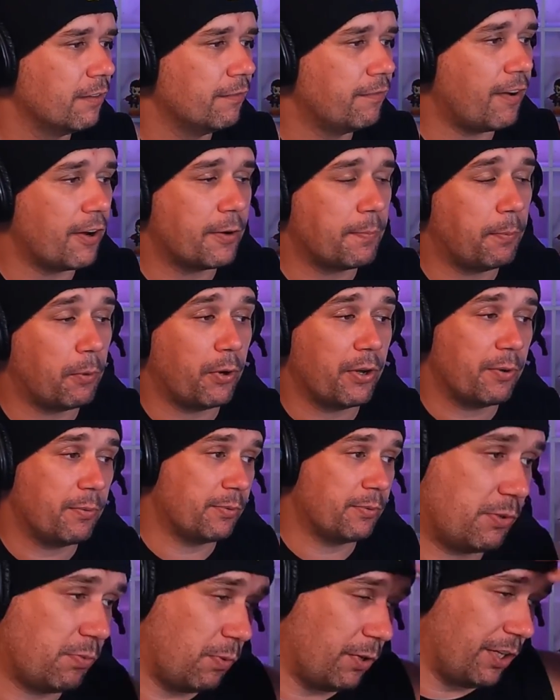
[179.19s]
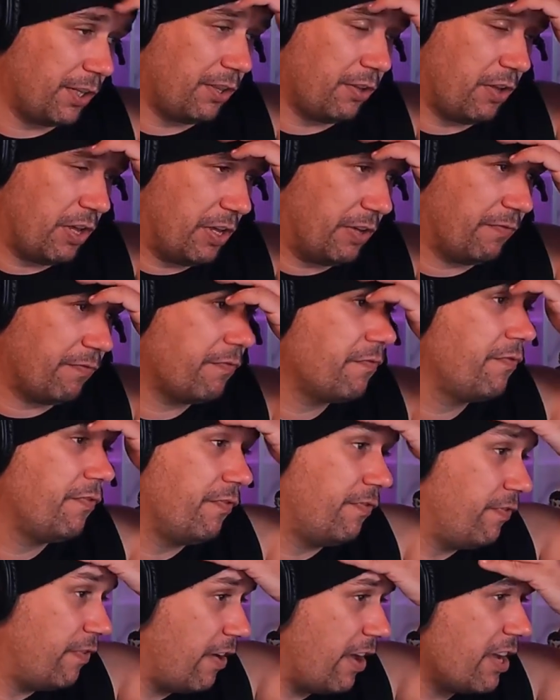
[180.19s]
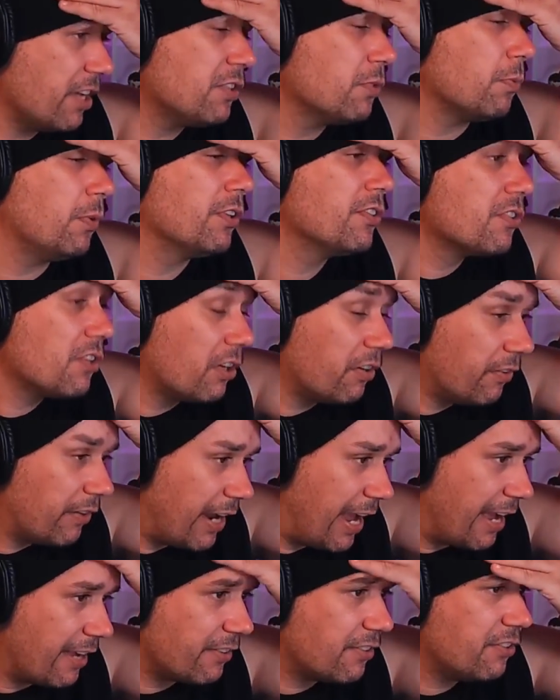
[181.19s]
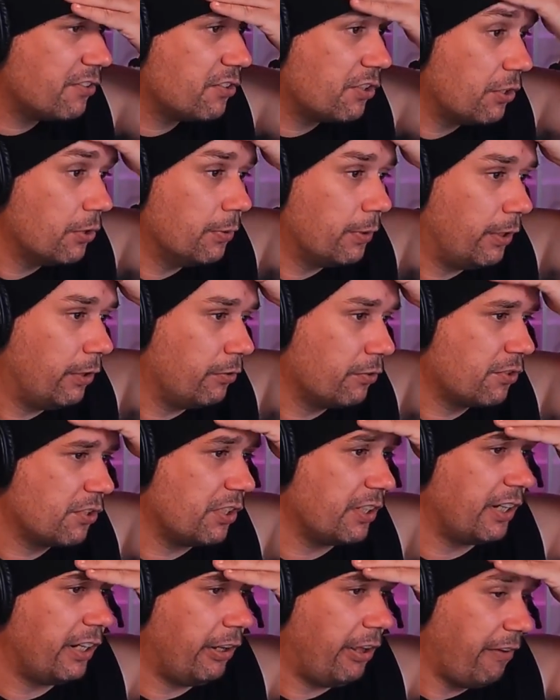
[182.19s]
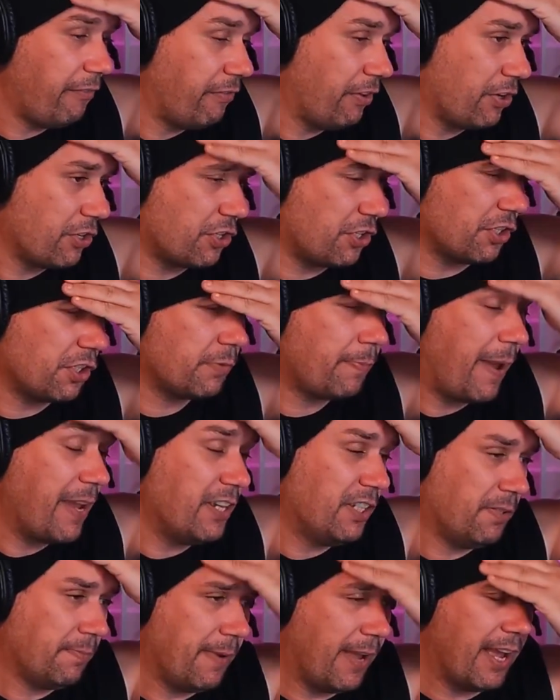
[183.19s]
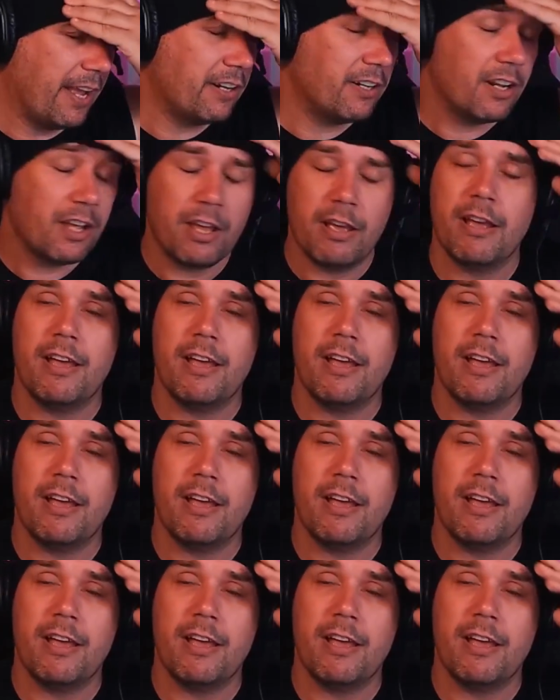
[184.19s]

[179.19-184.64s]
Fuckboy one of the first ones I reacted to alongside a live version of Spaceman,